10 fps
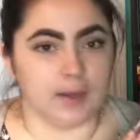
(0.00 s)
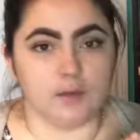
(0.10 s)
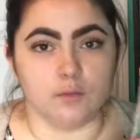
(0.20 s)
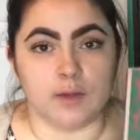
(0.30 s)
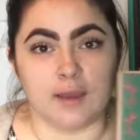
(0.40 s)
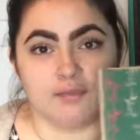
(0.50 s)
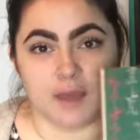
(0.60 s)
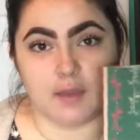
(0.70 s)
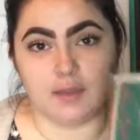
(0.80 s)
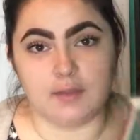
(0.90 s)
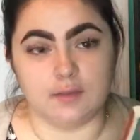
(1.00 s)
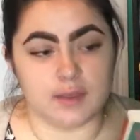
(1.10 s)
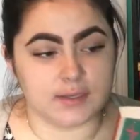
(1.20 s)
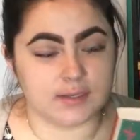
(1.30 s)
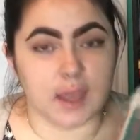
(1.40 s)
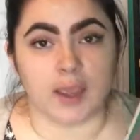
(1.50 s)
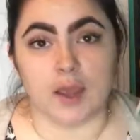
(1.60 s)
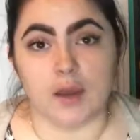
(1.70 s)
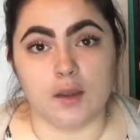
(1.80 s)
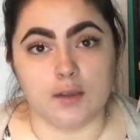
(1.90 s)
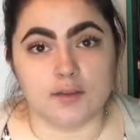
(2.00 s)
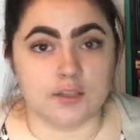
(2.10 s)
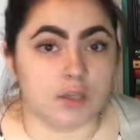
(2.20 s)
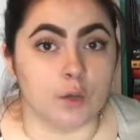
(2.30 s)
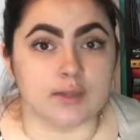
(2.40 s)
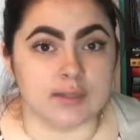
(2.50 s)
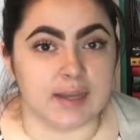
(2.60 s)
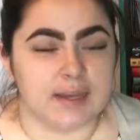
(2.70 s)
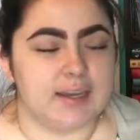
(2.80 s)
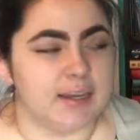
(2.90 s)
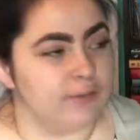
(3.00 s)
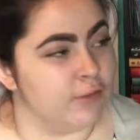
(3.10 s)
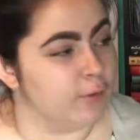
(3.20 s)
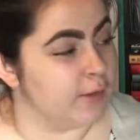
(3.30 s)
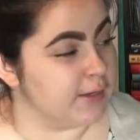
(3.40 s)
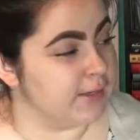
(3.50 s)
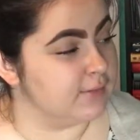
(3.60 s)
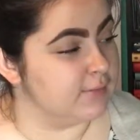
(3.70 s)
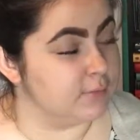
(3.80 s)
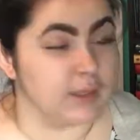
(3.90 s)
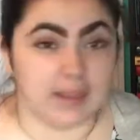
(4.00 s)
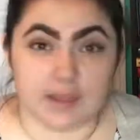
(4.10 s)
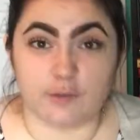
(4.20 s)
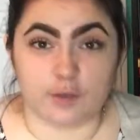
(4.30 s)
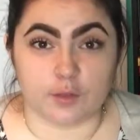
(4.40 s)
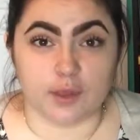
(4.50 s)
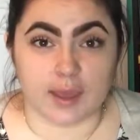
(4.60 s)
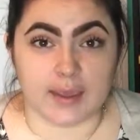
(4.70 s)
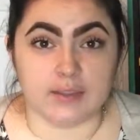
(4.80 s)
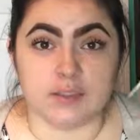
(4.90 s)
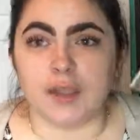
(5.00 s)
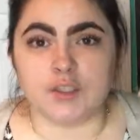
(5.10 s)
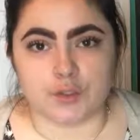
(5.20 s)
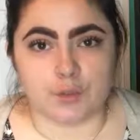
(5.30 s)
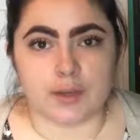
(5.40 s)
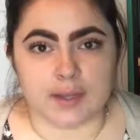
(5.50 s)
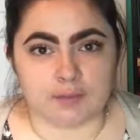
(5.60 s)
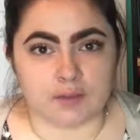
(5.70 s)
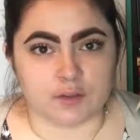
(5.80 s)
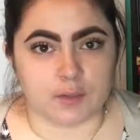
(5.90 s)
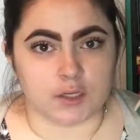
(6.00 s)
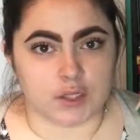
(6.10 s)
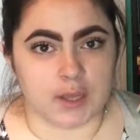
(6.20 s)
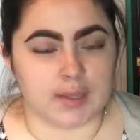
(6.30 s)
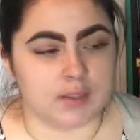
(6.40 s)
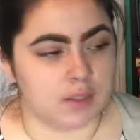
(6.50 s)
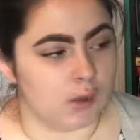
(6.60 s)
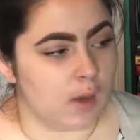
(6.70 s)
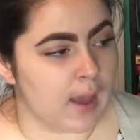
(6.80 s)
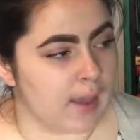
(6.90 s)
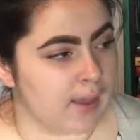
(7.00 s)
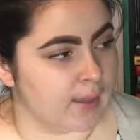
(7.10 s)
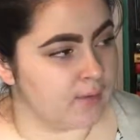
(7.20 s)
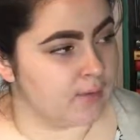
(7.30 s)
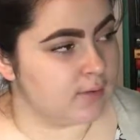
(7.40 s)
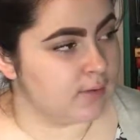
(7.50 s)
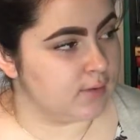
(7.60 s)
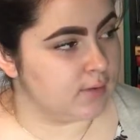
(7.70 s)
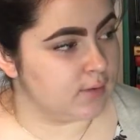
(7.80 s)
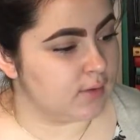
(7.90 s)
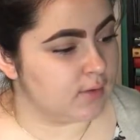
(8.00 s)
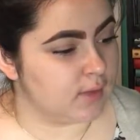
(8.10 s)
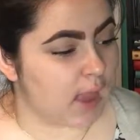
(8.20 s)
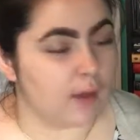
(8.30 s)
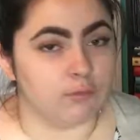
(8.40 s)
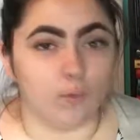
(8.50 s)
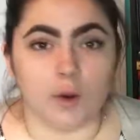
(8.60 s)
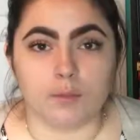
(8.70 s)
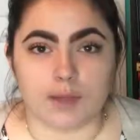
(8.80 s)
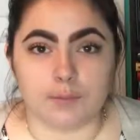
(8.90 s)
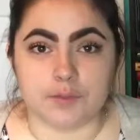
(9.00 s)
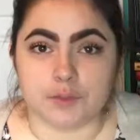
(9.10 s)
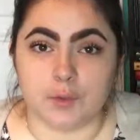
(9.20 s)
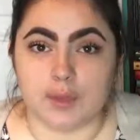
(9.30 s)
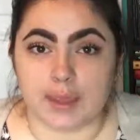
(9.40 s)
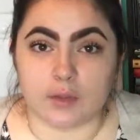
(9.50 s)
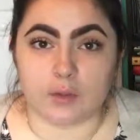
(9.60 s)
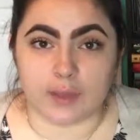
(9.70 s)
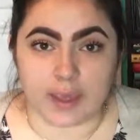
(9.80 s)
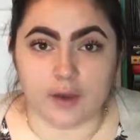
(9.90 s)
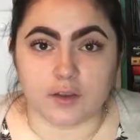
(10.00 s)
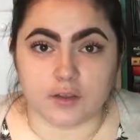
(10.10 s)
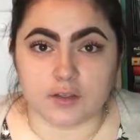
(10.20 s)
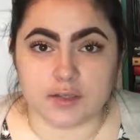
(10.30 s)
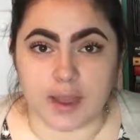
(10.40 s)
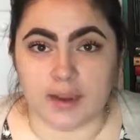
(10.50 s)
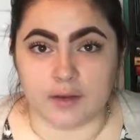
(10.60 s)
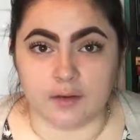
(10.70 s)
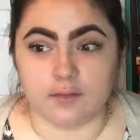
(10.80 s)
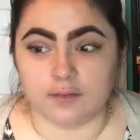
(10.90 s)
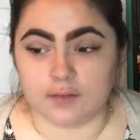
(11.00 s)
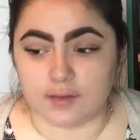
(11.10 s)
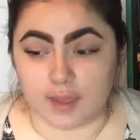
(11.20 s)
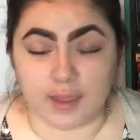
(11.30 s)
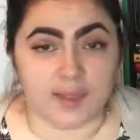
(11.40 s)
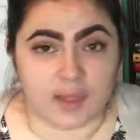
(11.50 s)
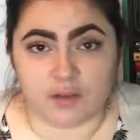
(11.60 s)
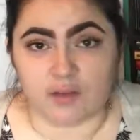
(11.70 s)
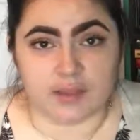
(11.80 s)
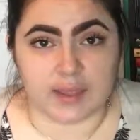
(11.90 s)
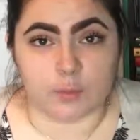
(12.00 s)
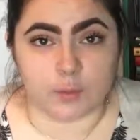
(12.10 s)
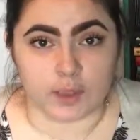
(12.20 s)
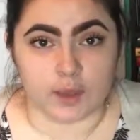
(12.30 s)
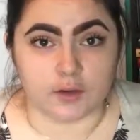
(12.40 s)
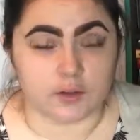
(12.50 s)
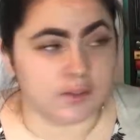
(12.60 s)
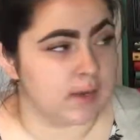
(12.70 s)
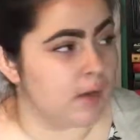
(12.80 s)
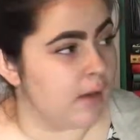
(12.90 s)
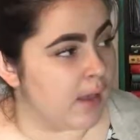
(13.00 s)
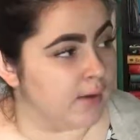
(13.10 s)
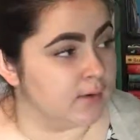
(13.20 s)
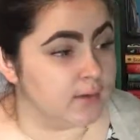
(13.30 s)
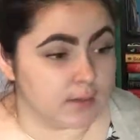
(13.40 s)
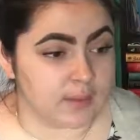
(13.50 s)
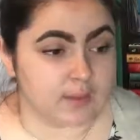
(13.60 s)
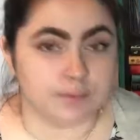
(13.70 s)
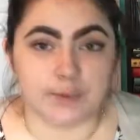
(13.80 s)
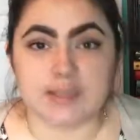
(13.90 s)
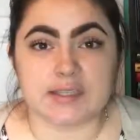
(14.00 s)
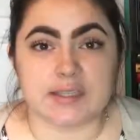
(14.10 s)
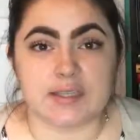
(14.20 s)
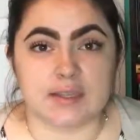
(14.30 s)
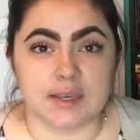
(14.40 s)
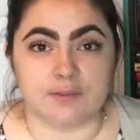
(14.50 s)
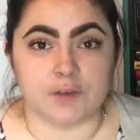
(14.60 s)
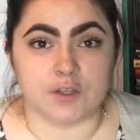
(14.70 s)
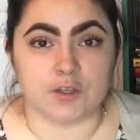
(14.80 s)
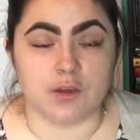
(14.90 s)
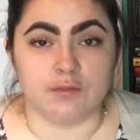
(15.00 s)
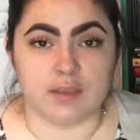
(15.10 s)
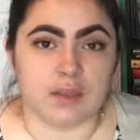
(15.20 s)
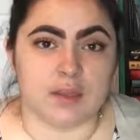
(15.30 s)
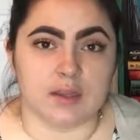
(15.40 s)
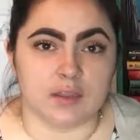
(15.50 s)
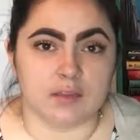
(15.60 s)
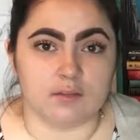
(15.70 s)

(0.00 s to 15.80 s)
I when I found this, I got so excited even though I didn't really love *Withering Heights. I do want to give this one a chance though. I have warmed up to unlikable characters. I I love unlikable characters now and that's basically the definition of Heathcliff,